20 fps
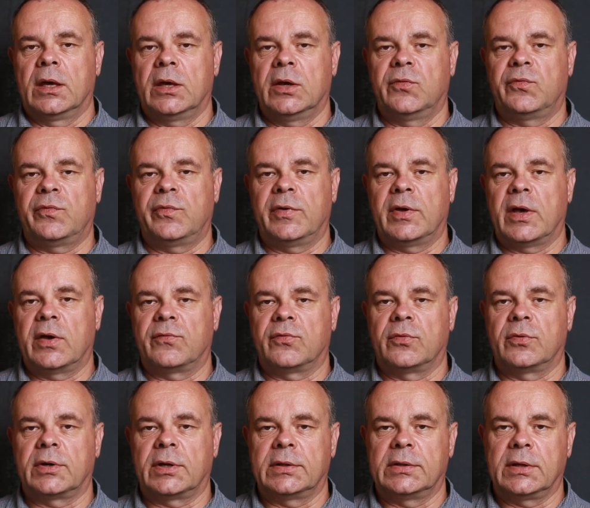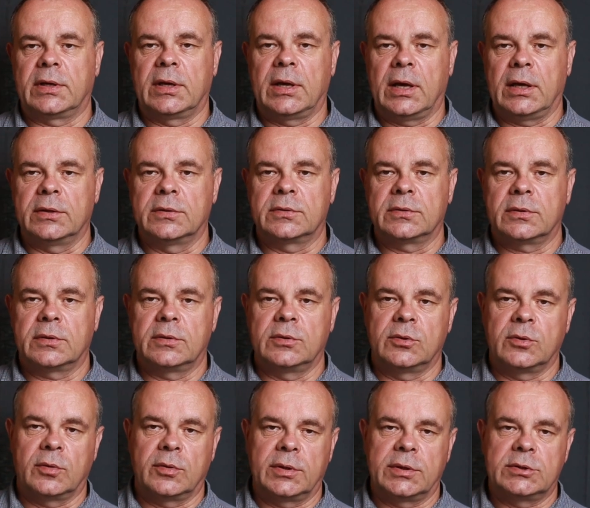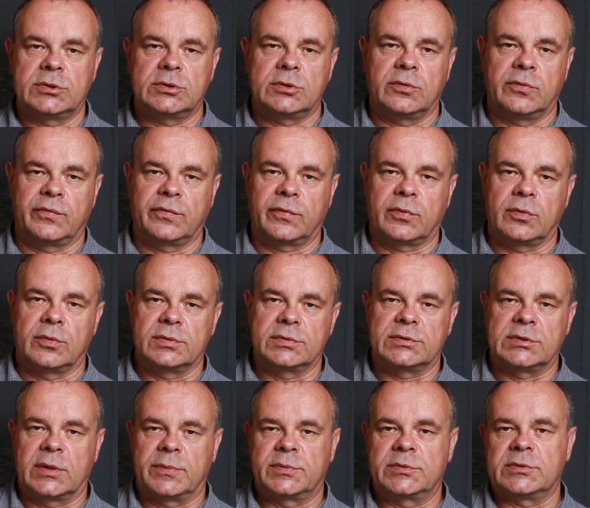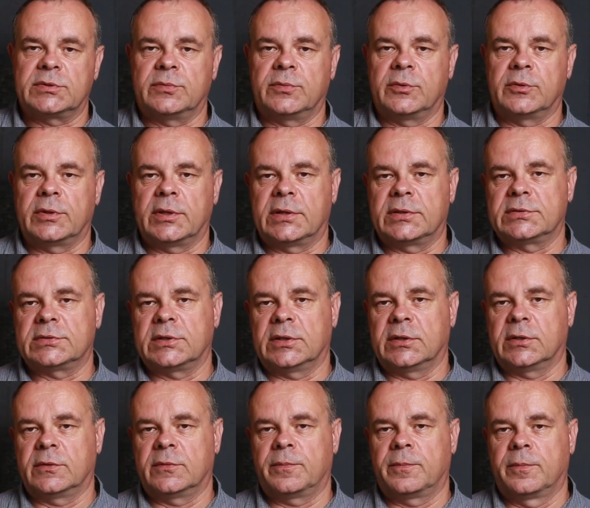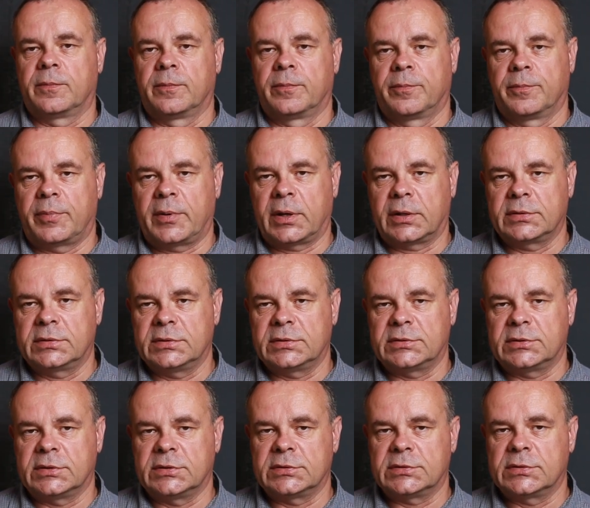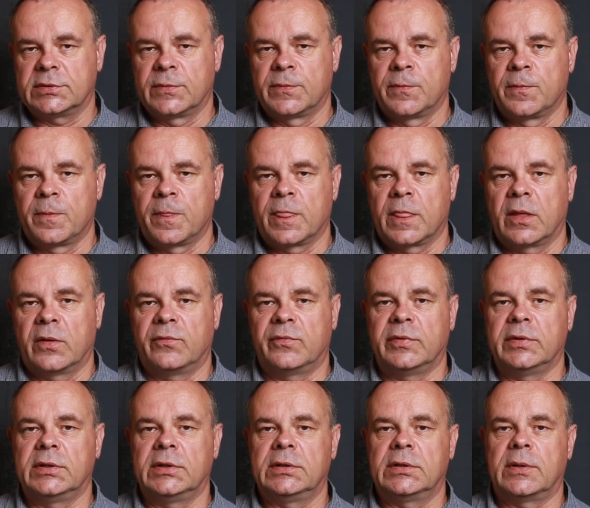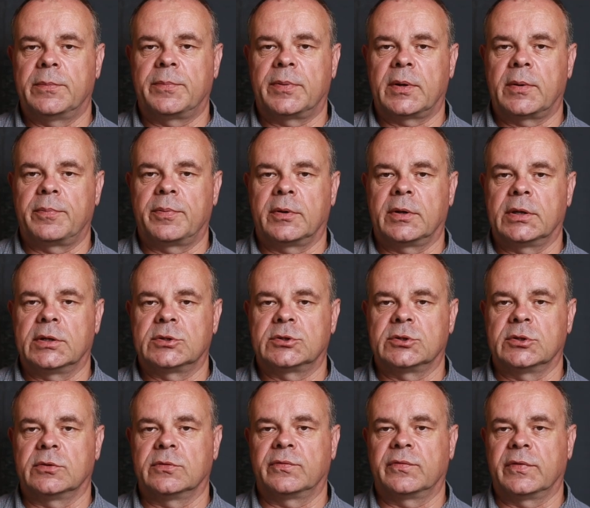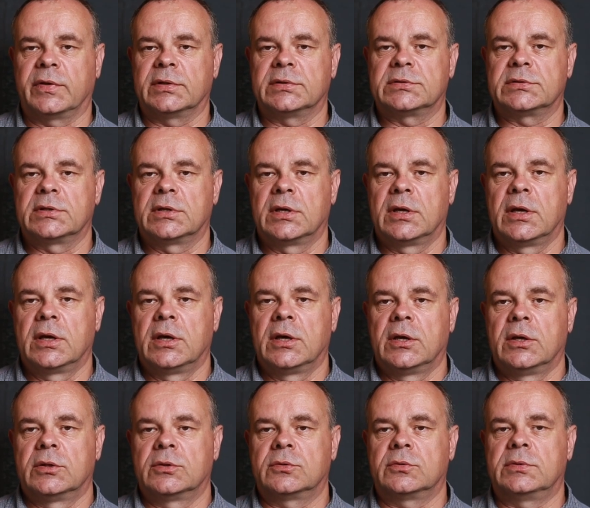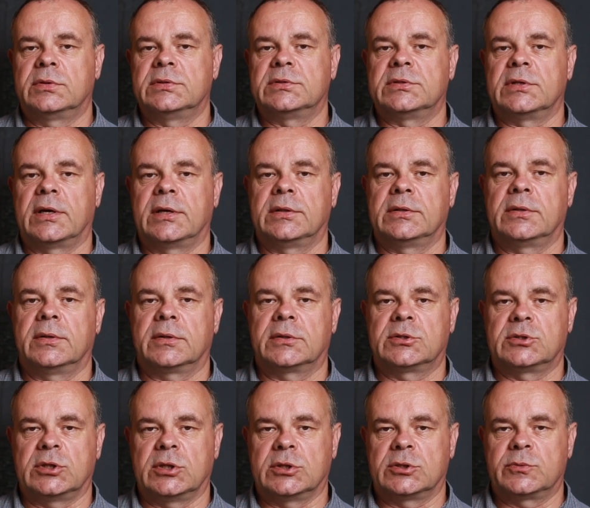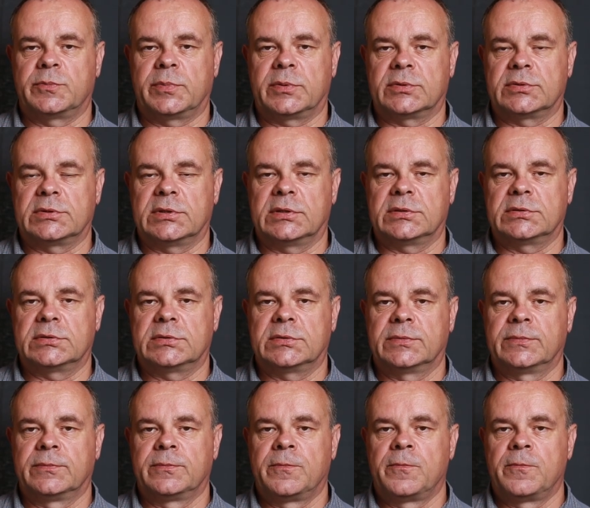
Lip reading: If we have already gained knowledge of concepts, models, and practices, we need a preparation phase to design the change process.